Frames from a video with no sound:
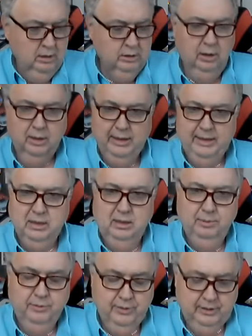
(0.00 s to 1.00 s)
Y'all, I got a
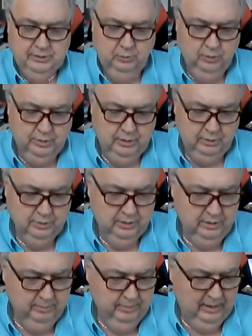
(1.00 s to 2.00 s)
couple of things I want to talk to
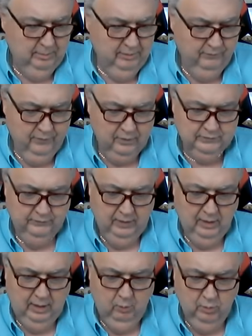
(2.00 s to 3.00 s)
you about. But first of
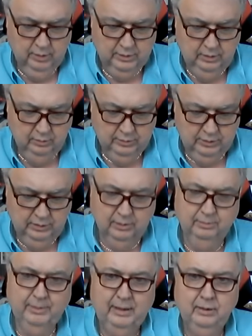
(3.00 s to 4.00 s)
all, I want to talk to you
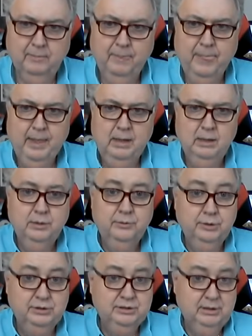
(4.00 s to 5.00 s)
about
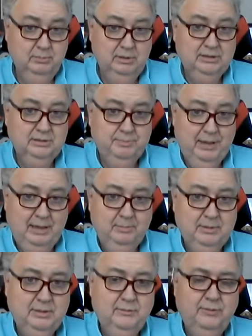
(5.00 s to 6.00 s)
the stimulus
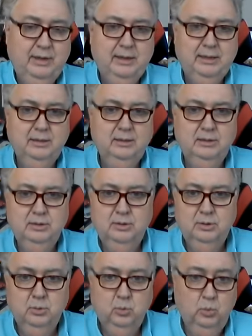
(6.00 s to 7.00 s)
payment that
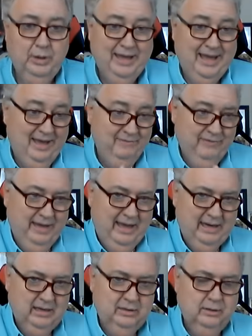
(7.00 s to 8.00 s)
we have
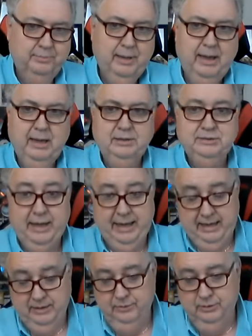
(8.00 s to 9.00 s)
gotten in the past
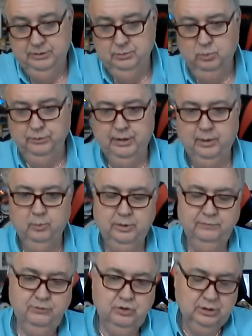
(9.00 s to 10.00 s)
and this one that
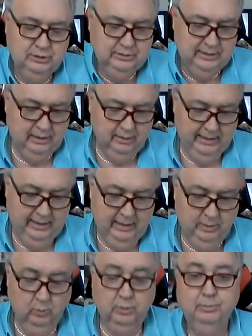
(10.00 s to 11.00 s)
we've just now
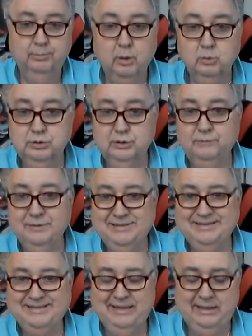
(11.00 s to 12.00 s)
got. Well, most of us
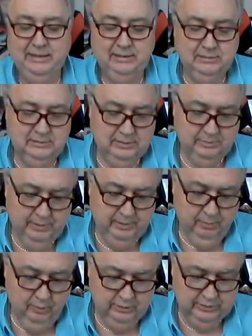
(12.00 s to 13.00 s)
has got it. Some
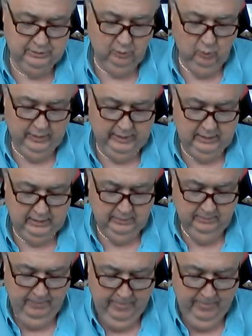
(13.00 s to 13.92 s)
people are still waiting.